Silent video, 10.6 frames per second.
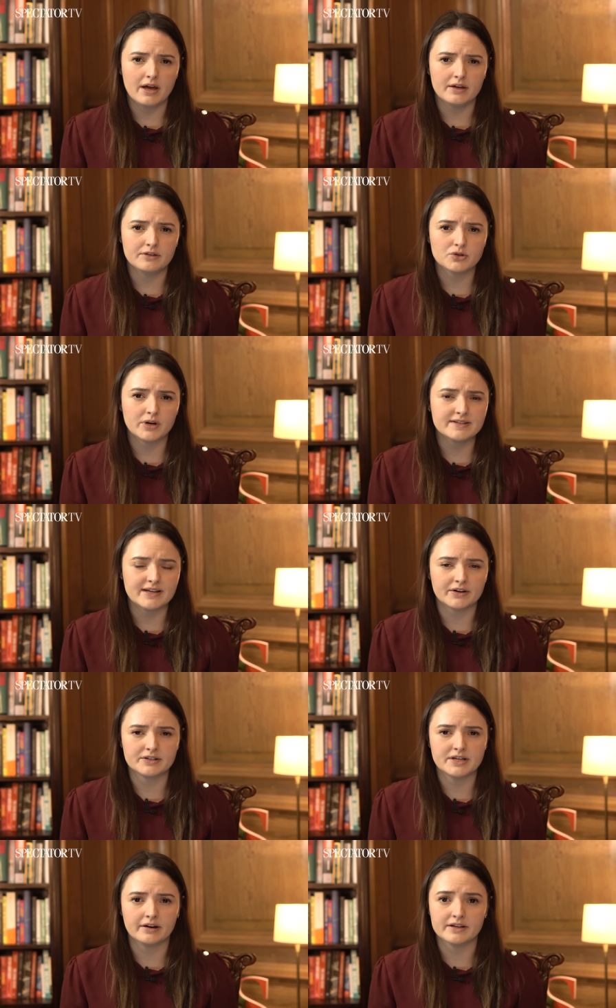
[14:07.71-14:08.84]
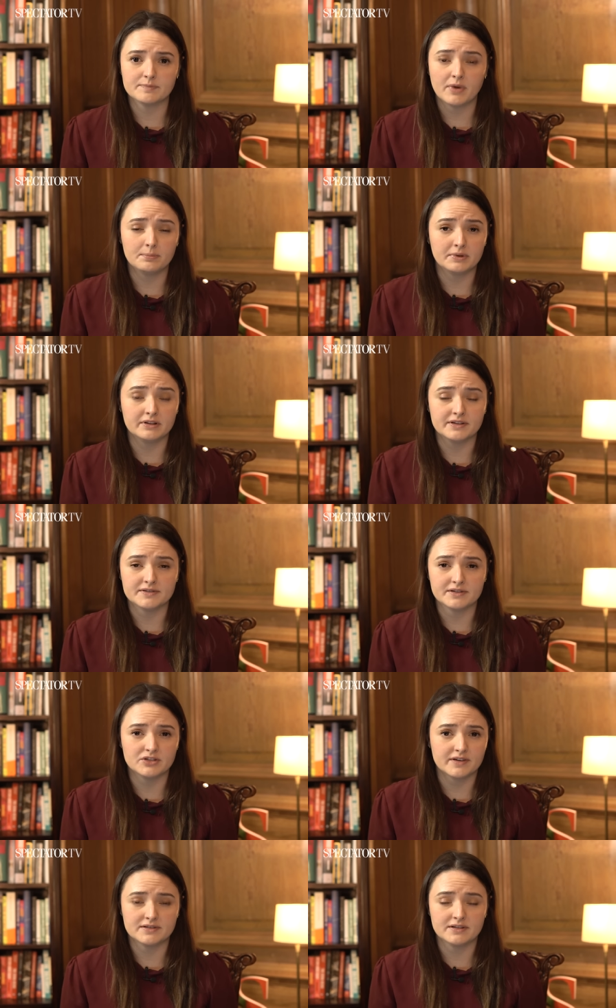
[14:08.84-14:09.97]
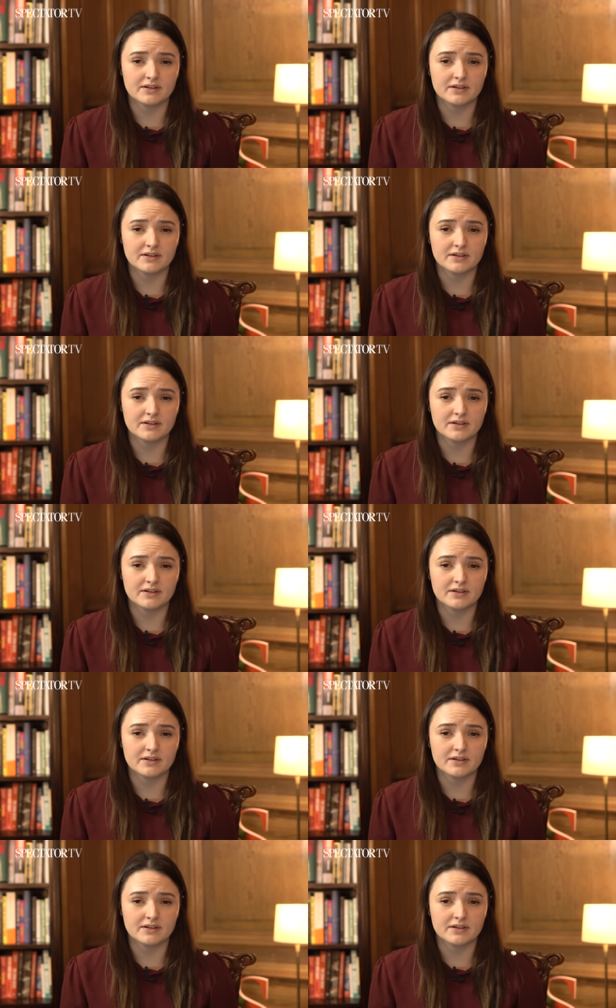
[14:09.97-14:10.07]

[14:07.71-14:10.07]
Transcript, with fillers: Uh, the trade secretary has publicly suggested